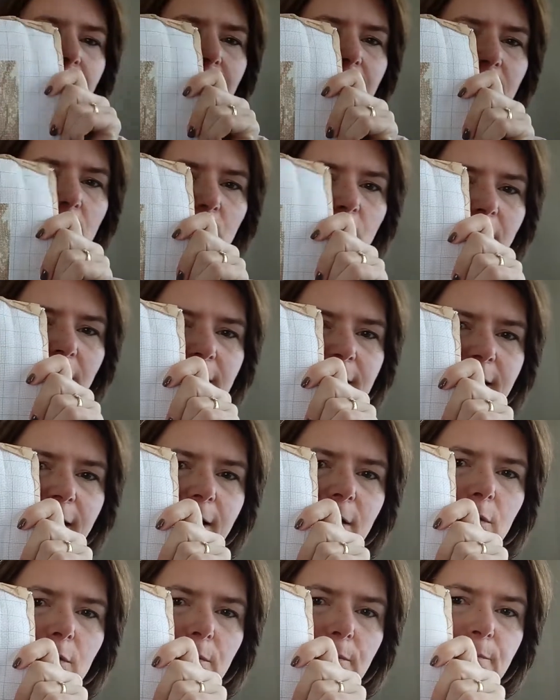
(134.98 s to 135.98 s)
I am right
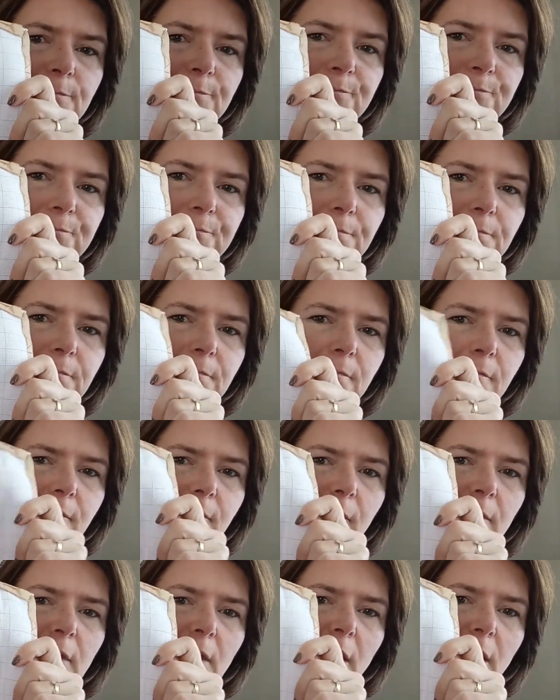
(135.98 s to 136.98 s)
now.
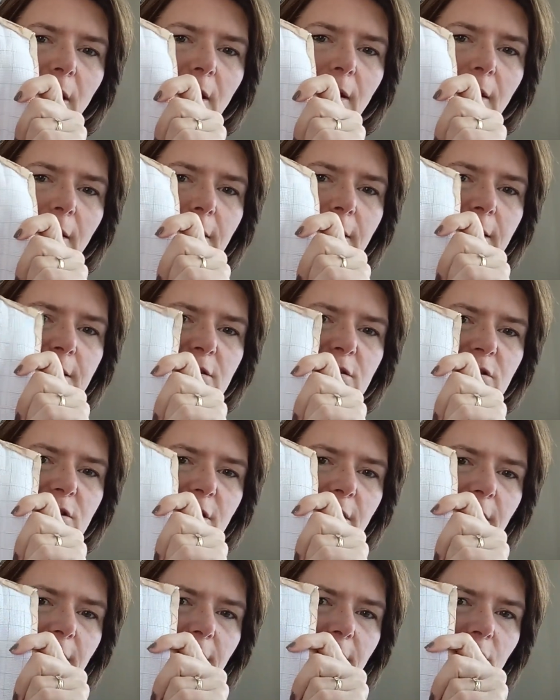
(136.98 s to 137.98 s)

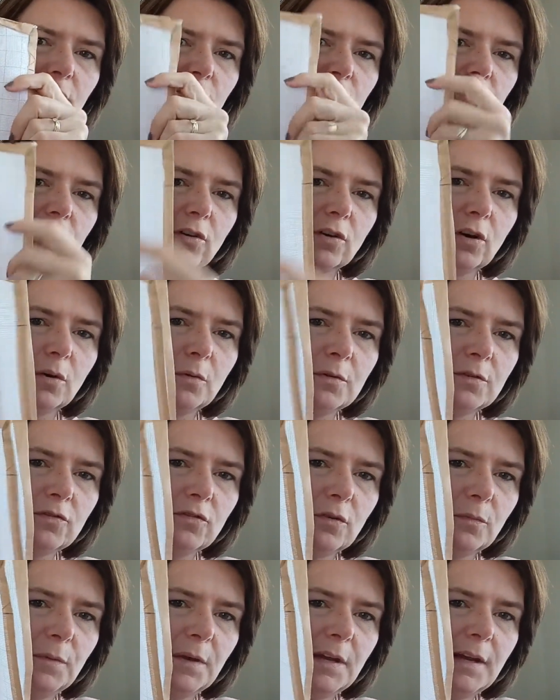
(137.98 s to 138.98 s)
This is going
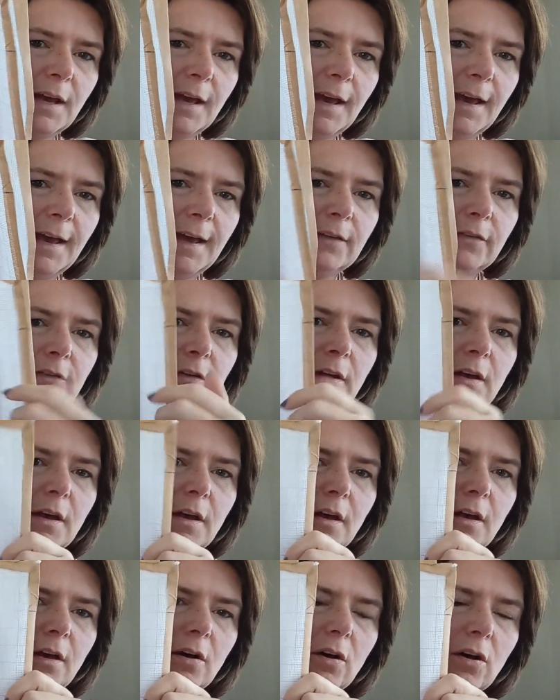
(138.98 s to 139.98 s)
to be the head
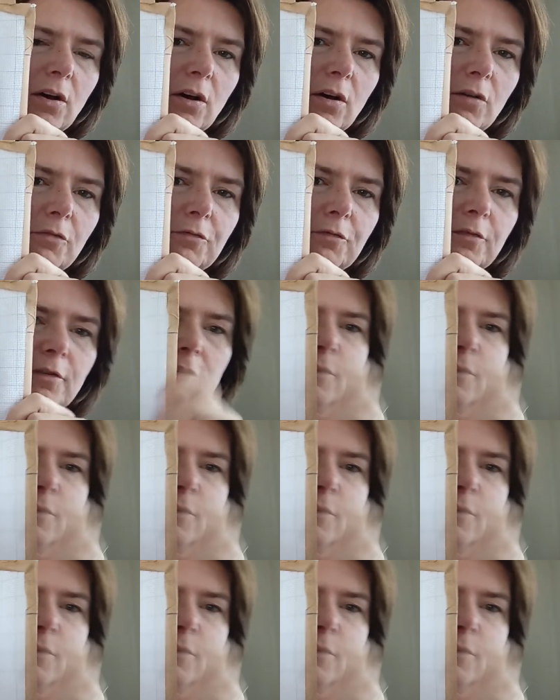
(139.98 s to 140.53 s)
of